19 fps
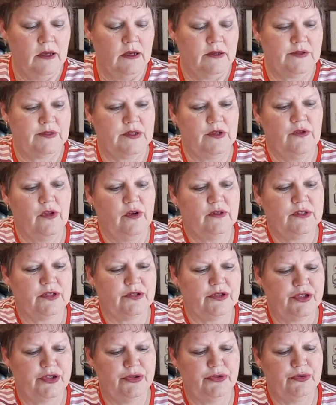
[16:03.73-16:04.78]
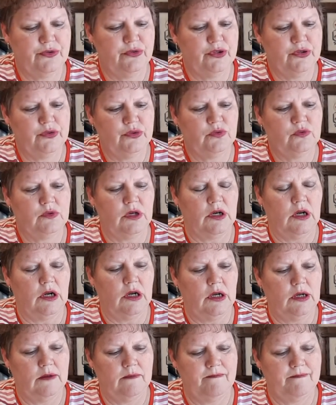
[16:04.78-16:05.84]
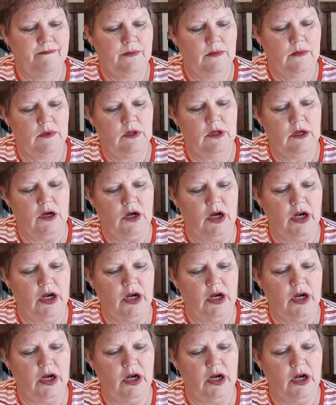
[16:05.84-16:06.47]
So those are two new um,